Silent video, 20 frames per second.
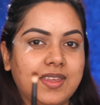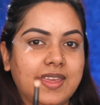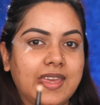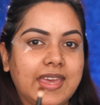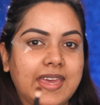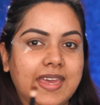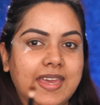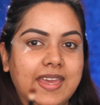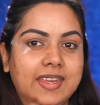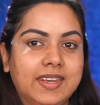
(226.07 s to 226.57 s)

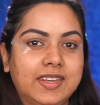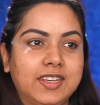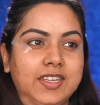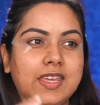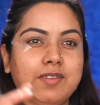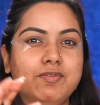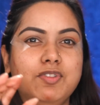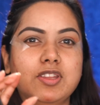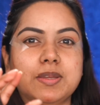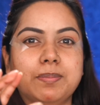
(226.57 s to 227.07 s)
And it
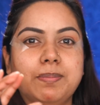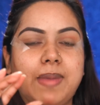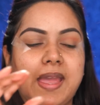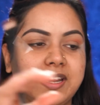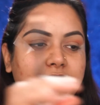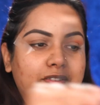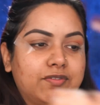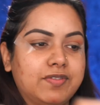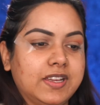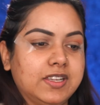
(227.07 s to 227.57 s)
came with a
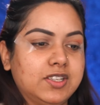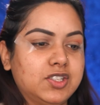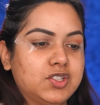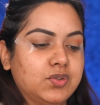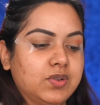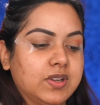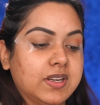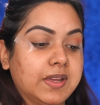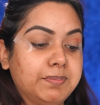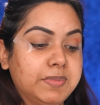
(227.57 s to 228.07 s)
magnifying
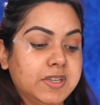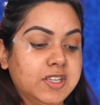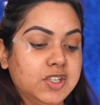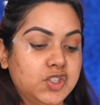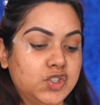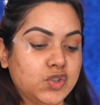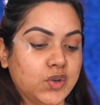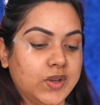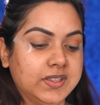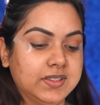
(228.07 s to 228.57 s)
too. And I've been
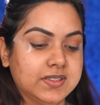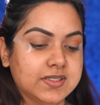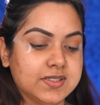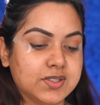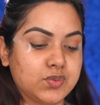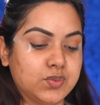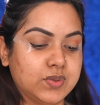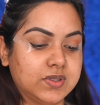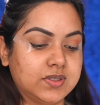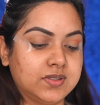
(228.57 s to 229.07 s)
enjoying
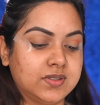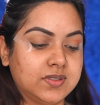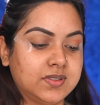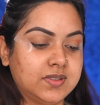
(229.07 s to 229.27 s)
this one,